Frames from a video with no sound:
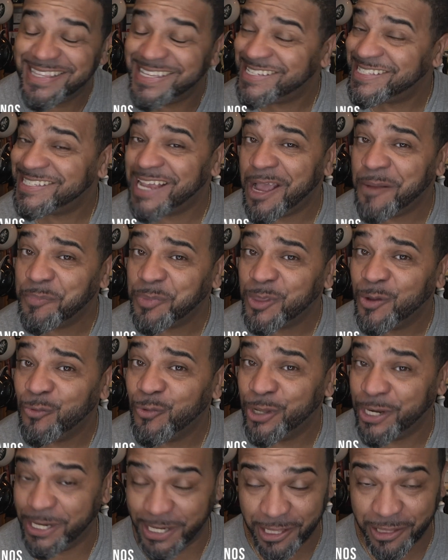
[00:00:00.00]
this time
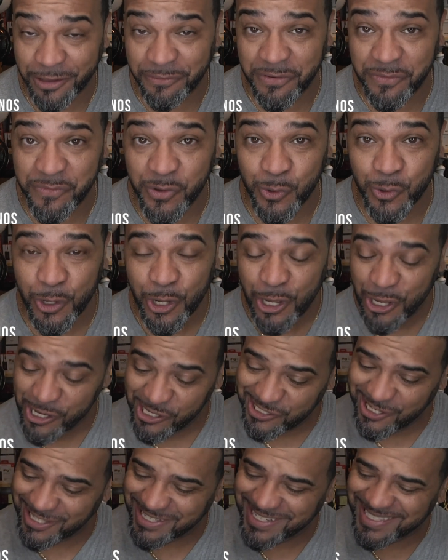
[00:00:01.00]
with another review.
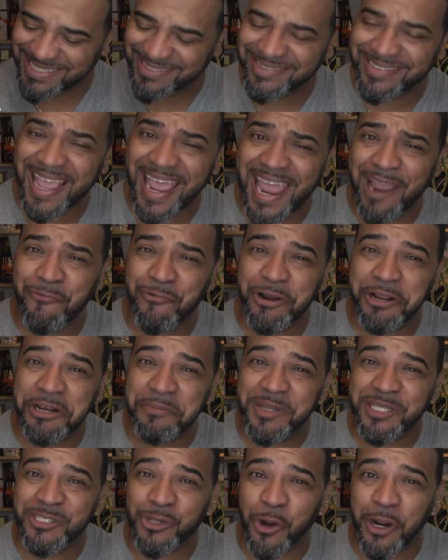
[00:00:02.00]
So today we're going
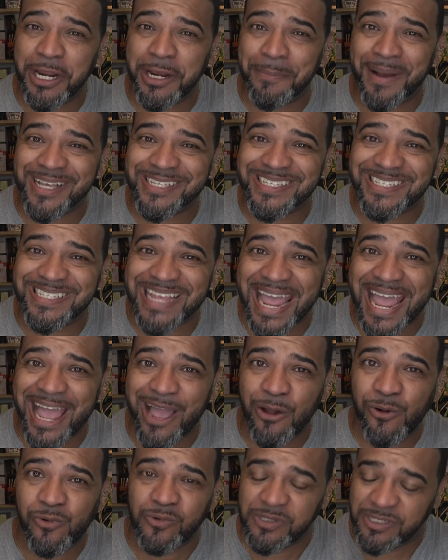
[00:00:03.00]
to be talking about
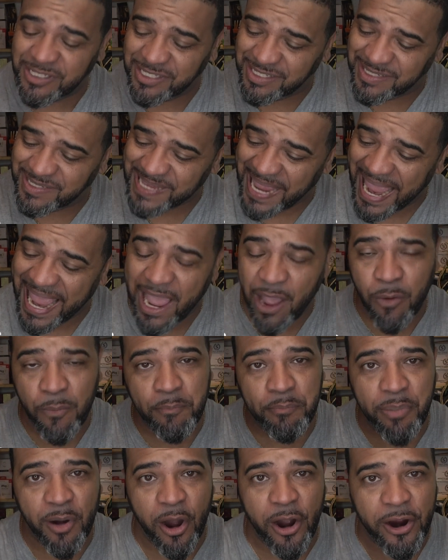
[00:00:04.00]
sound
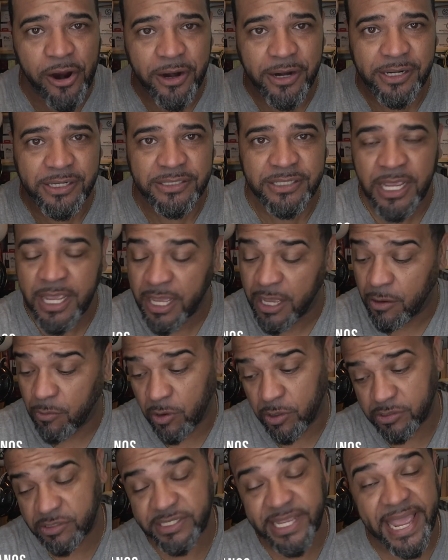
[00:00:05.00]
bars,
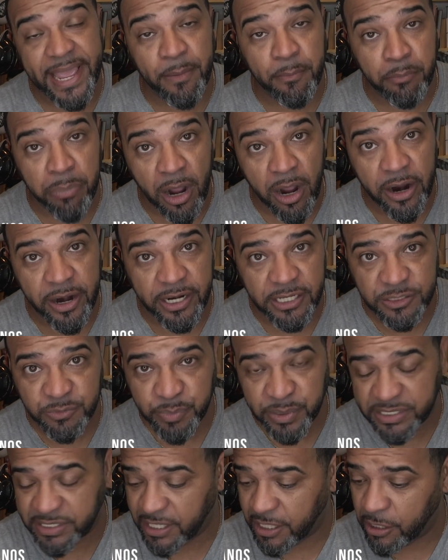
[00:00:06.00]
well, soundbar in
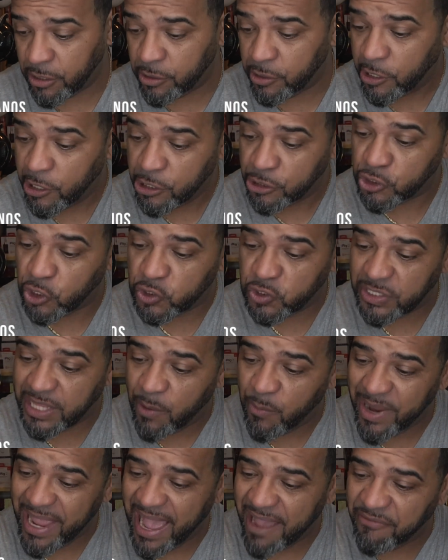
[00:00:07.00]
particular. So today
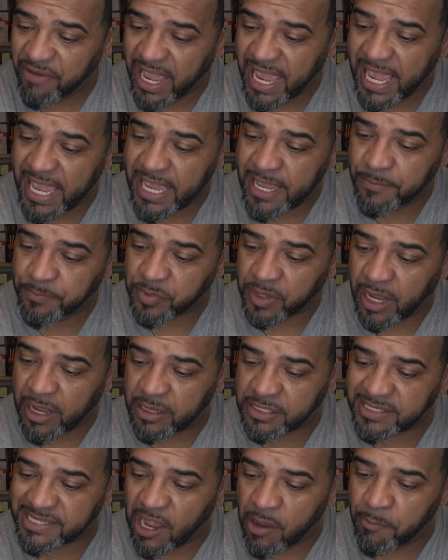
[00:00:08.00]
we have a
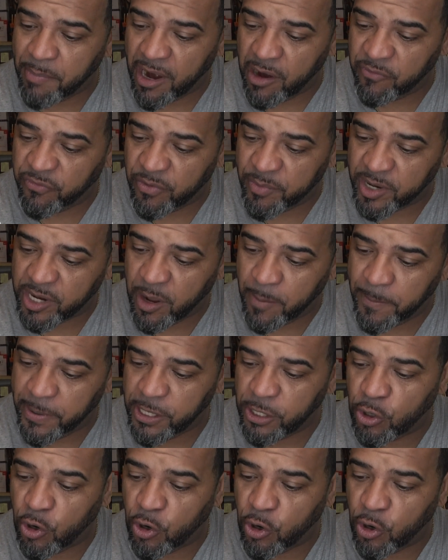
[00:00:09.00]
soundbar from a company